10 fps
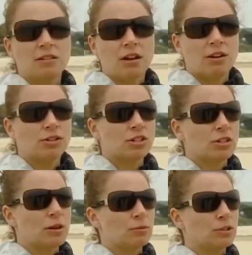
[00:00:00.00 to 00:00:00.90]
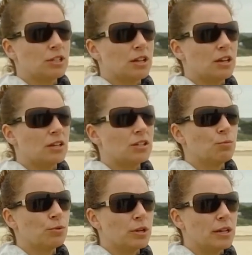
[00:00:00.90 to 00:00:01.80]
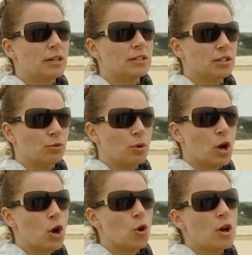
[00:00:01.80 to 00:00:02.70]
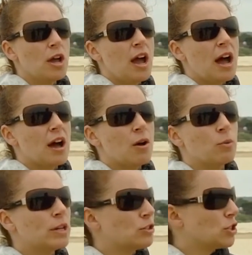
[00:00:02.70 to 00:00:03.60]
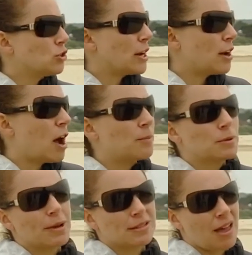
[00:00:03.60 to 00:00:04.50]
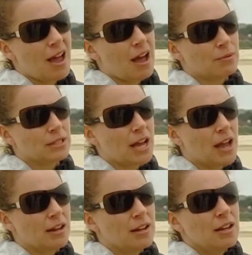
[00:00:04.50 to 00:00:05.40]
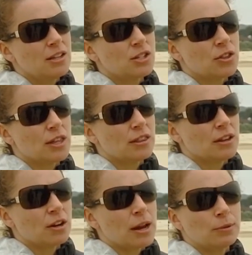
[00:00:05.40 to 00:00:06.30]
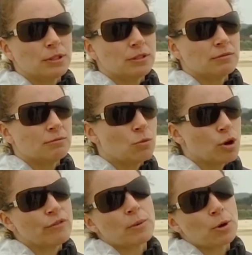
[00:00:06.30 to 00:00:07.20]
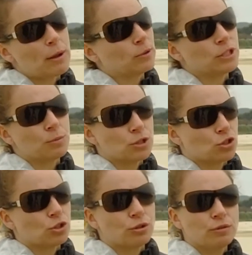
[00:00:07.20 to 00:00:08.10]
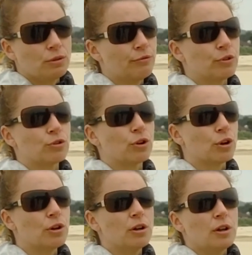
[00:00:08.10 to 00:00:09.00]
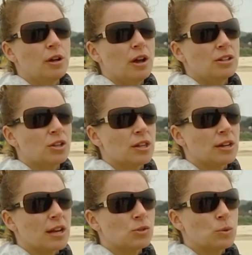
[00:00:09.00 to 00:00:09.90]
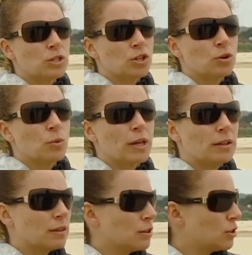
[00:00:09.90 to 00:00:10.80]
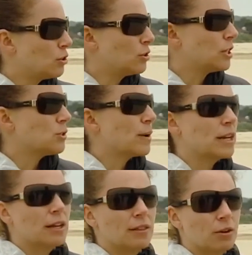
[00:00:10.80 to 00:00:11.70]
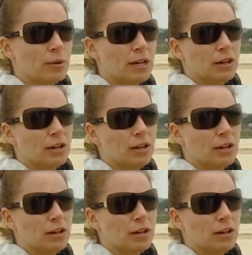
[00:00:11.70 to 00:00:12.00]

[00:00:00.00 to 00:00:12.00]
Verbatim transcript: The steelhead are still able to, to breed and to grow. Uh, we are just trying to optimize that habitat so that they're able to, more of them are able to mature further so that next winter, when the lagoon is ready and they're